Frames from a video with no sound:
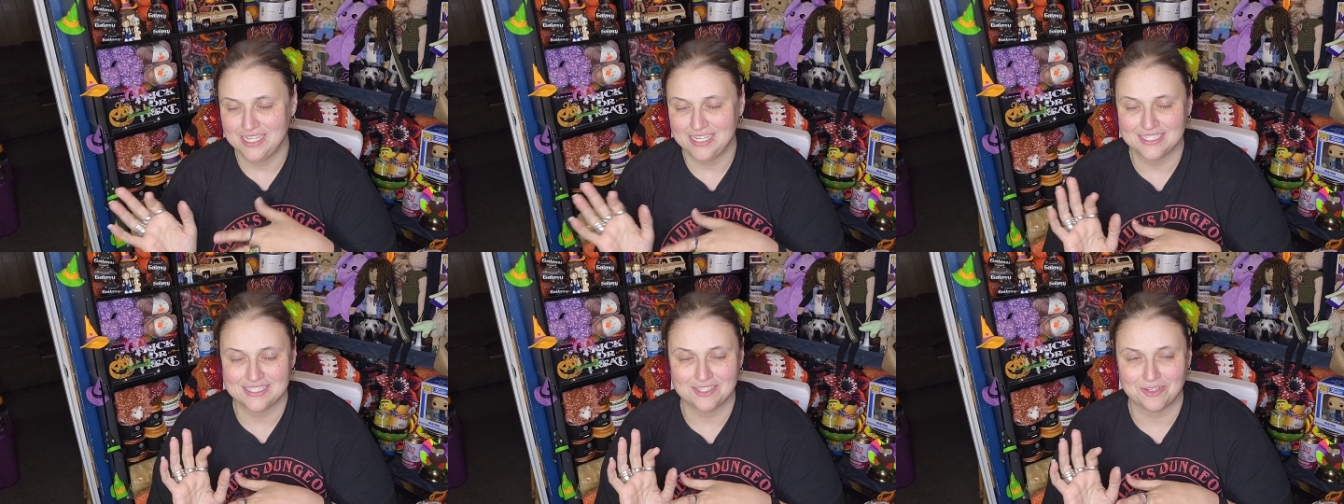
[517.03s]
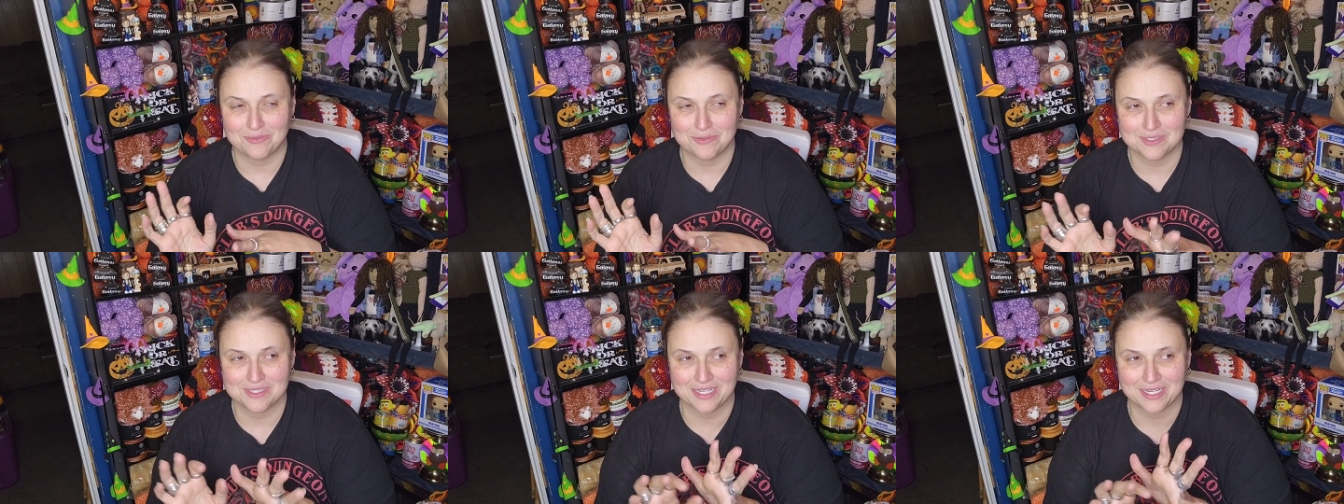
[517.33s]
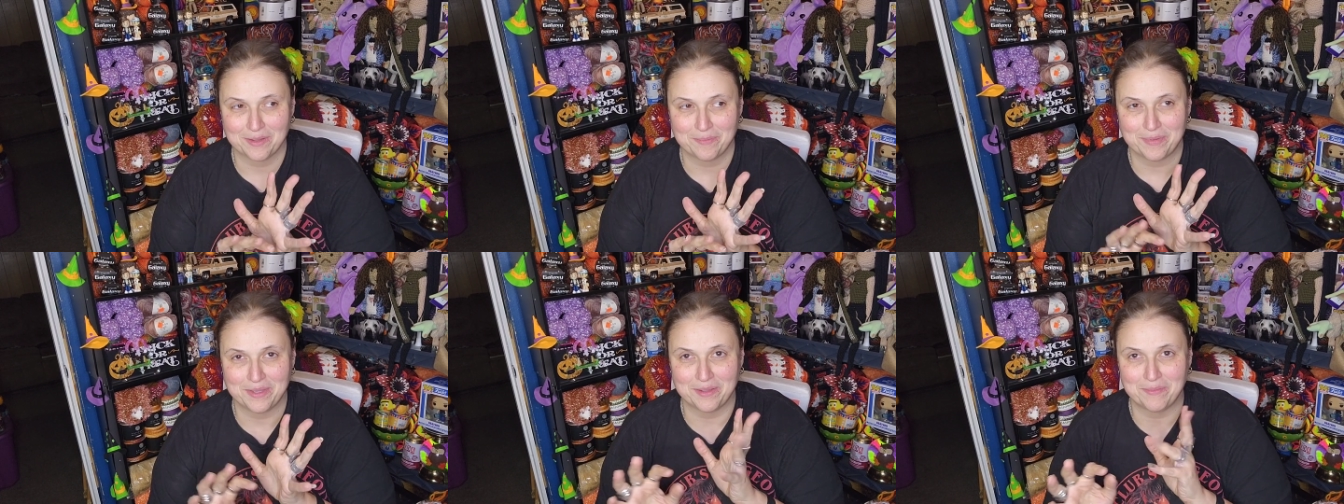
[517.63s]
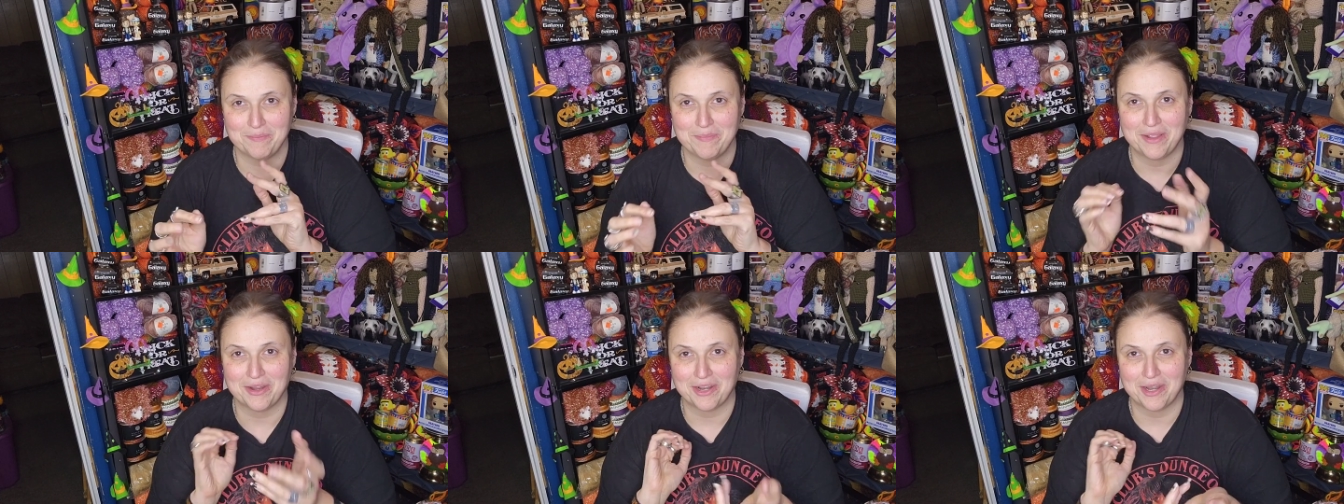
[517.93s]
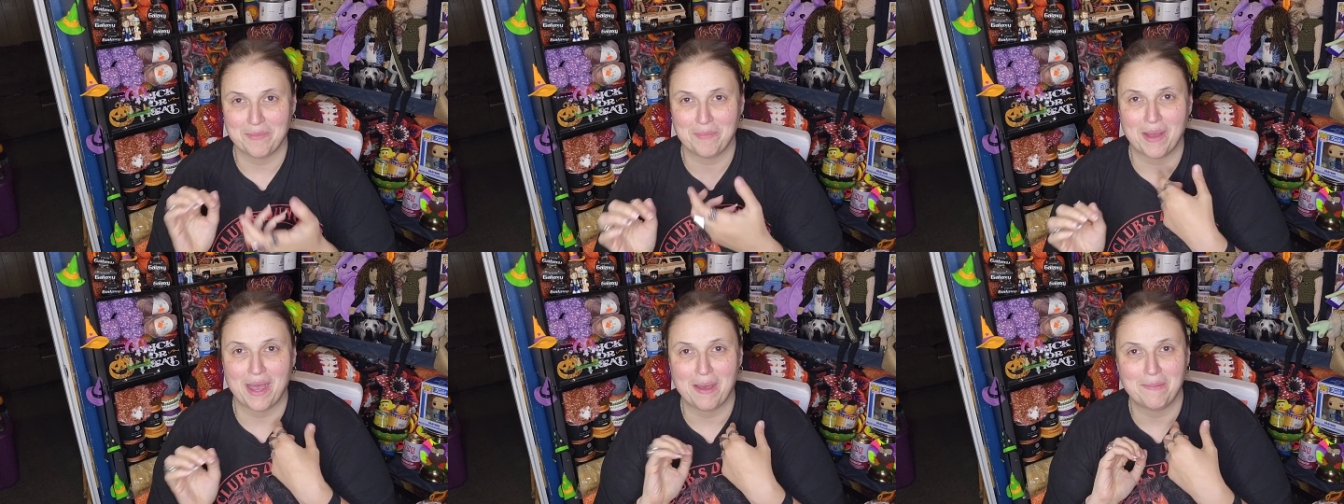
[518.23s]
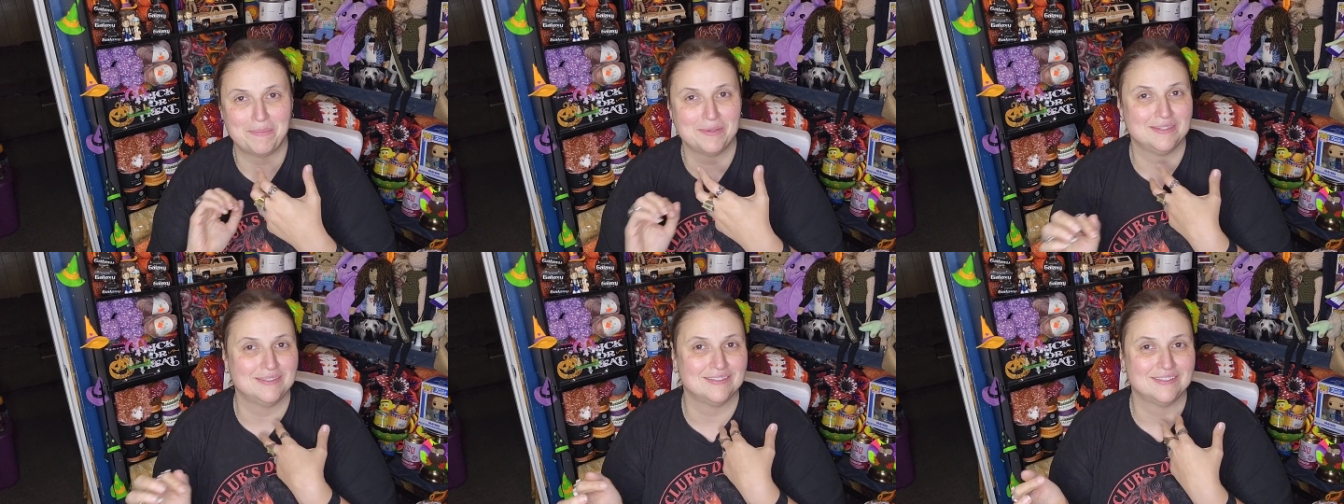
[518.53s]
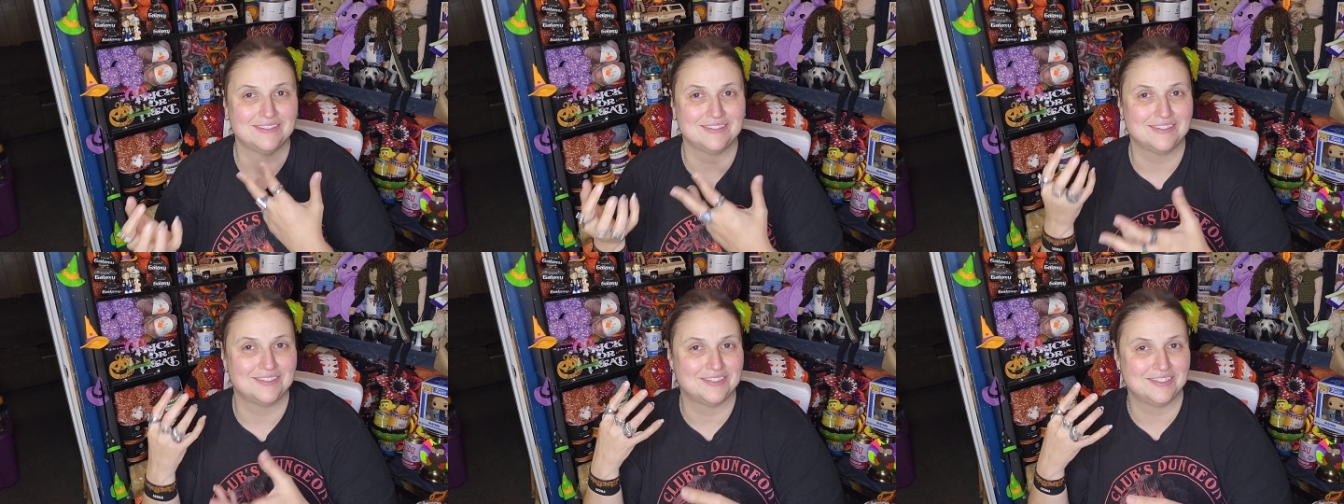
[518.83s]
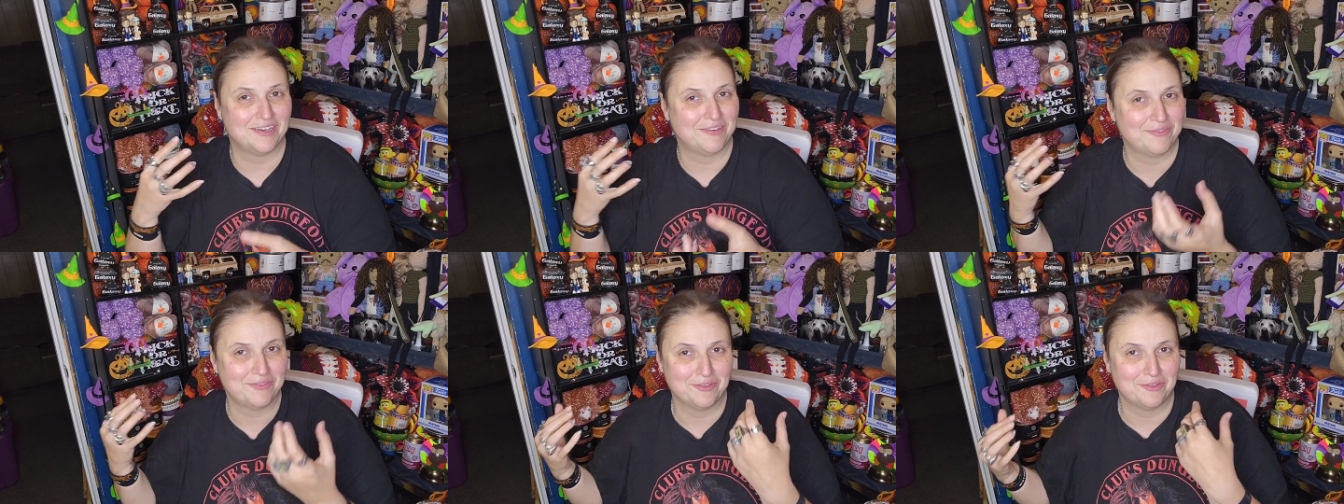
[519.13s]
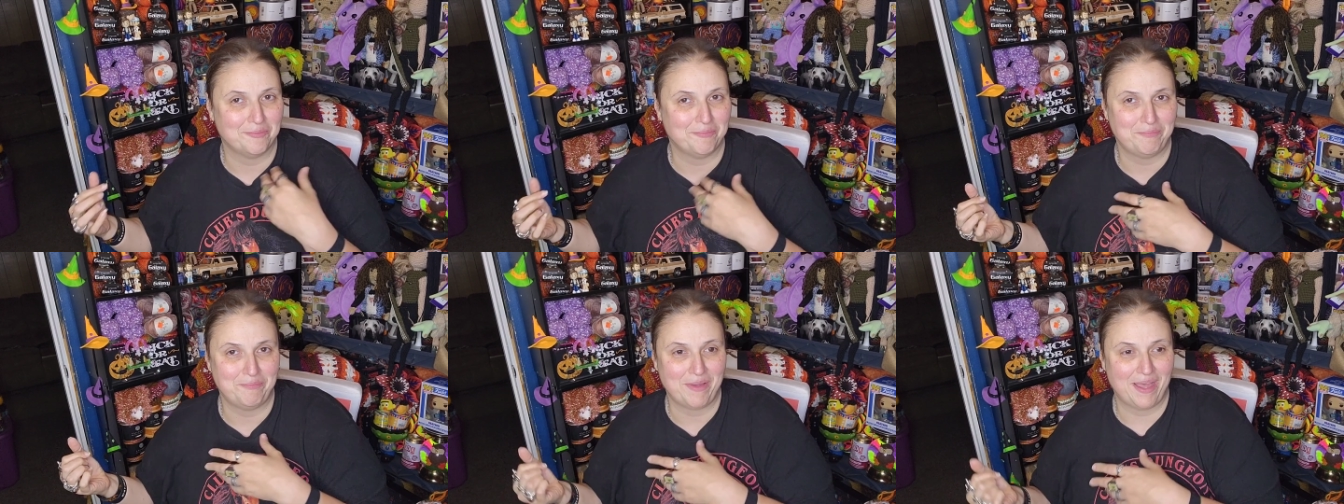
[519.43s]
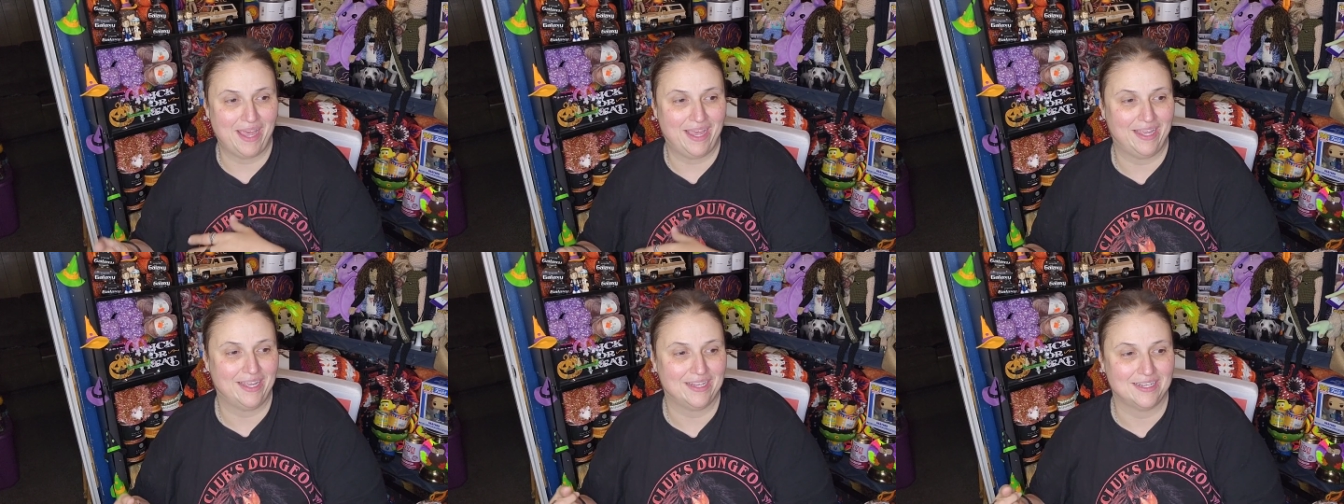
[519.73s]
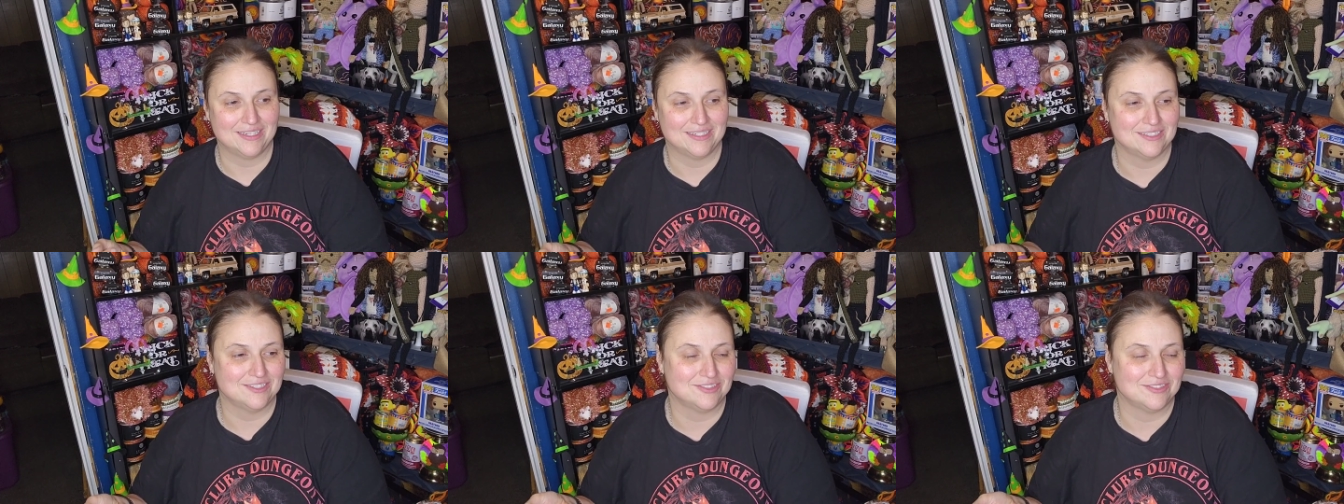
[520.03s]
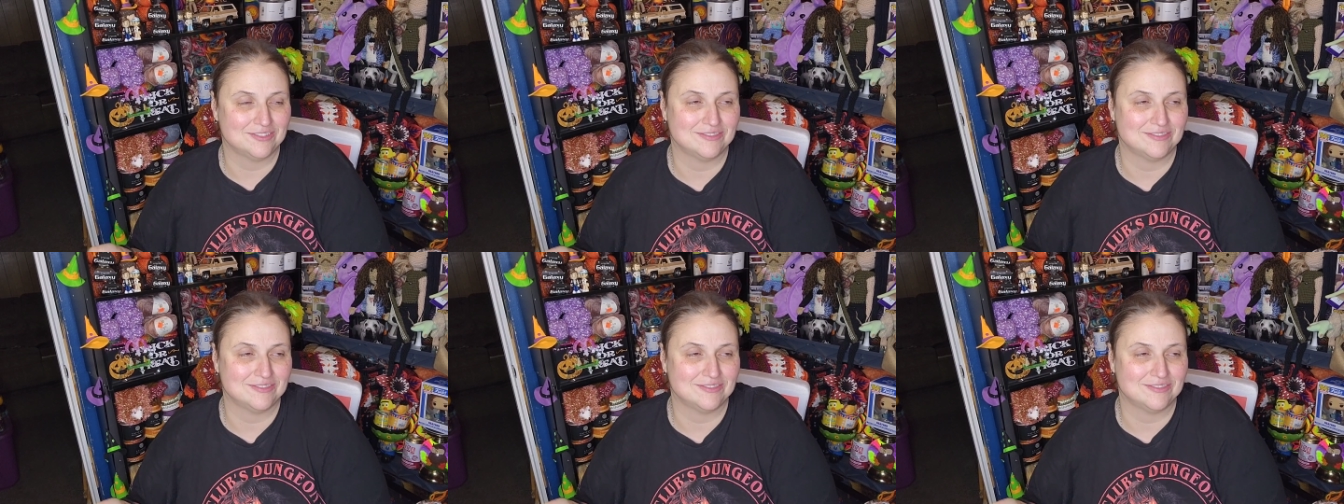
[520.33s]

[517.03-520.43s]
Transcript: It's almost like a big Mary Poppins duffel bag